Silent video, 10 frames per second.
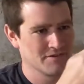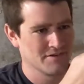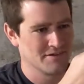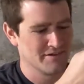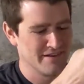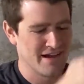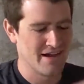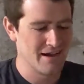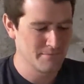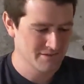uh,
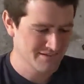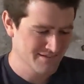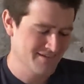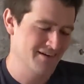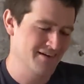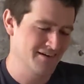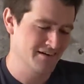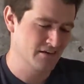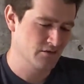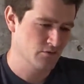knob
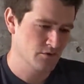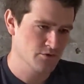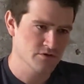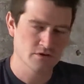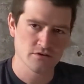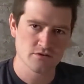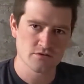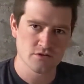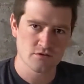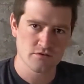uh, when you, you
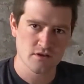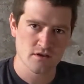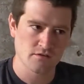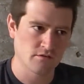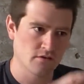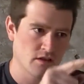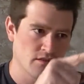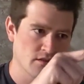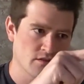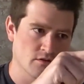turn this, and
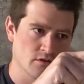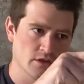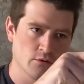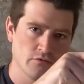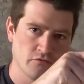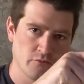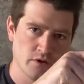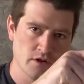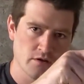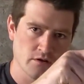then the liquid from
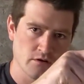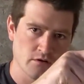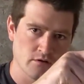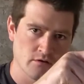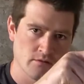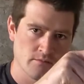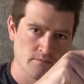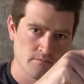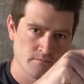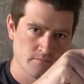here
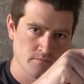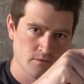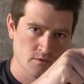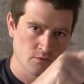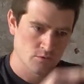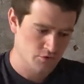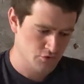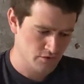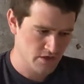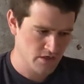will
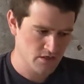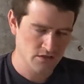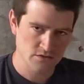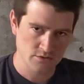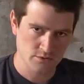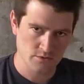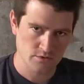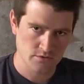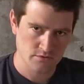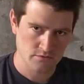drain into
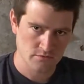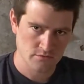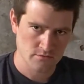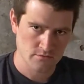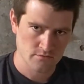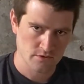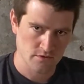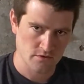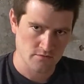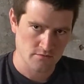
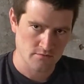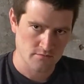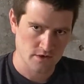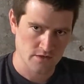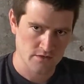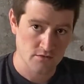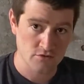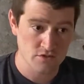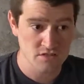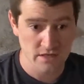here, right? So
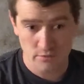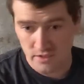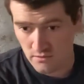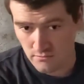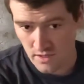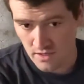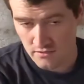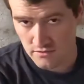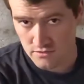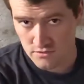just like we
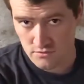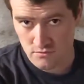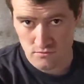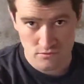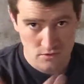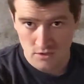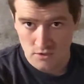combined the two